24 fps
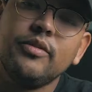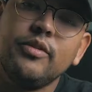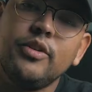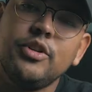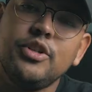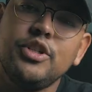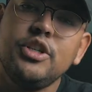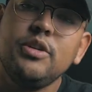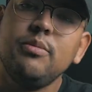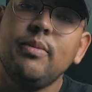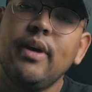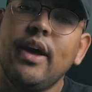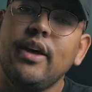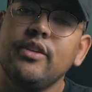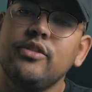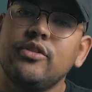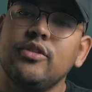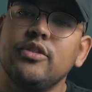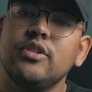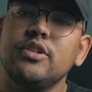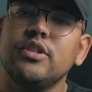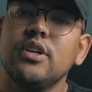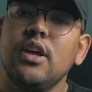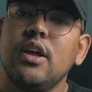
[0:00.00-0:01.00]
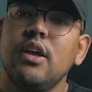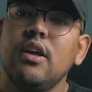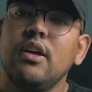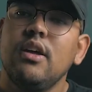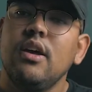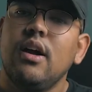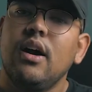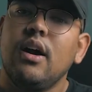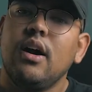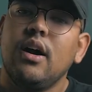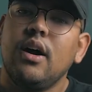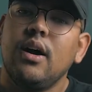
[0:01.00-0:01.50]
of the G Masters,
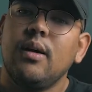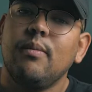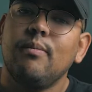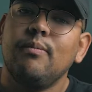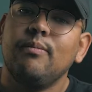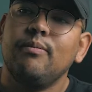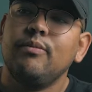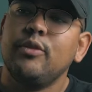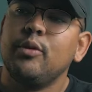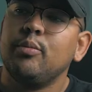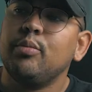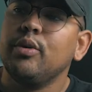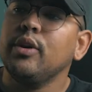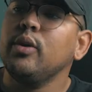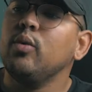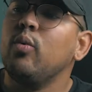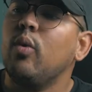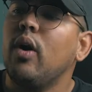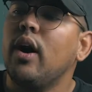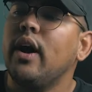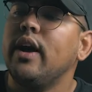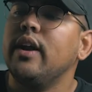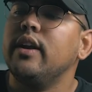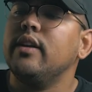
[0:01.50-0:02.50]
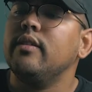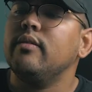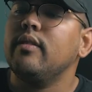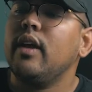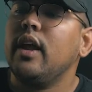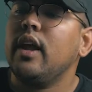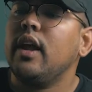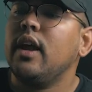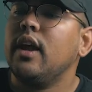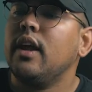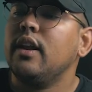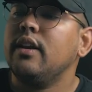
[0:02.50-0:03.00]
they're pretty wide,
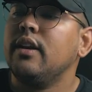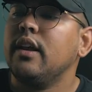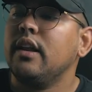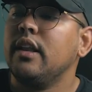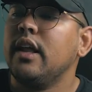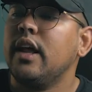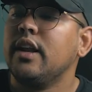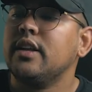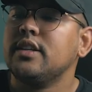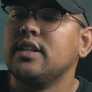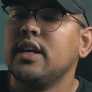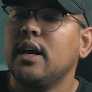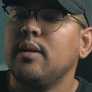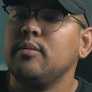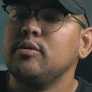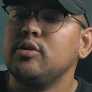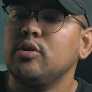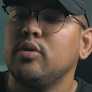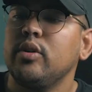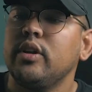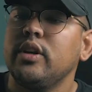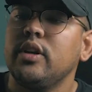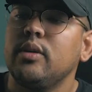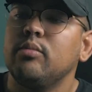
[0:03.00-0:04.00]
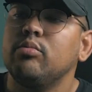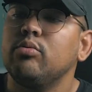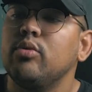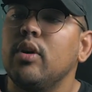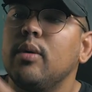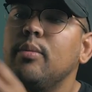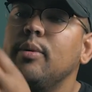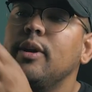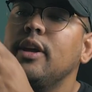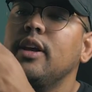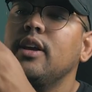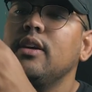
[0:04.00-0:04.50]
and a lot of times you'll end up
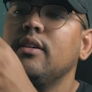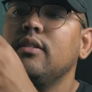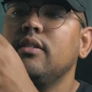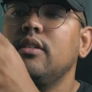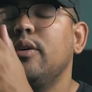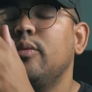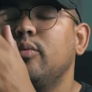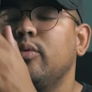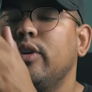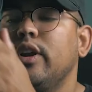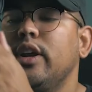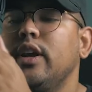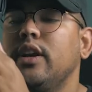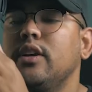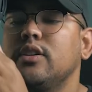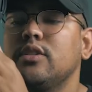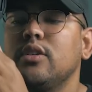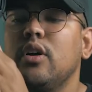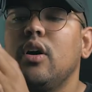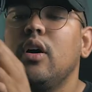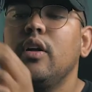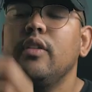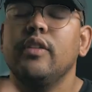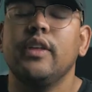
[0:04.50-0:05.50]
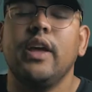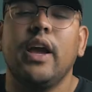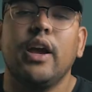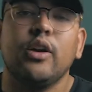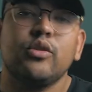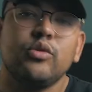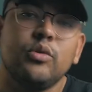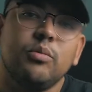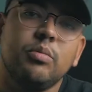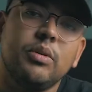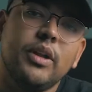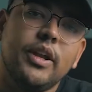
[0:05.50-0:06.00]
rubbing the rings on the
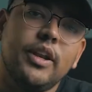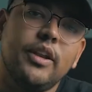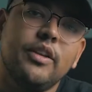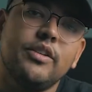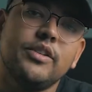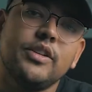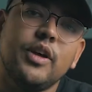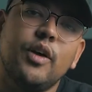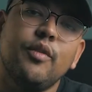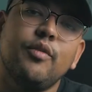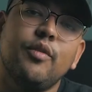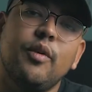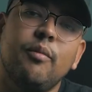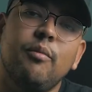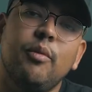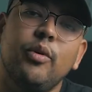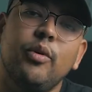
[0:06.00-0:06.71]
actual plate itself on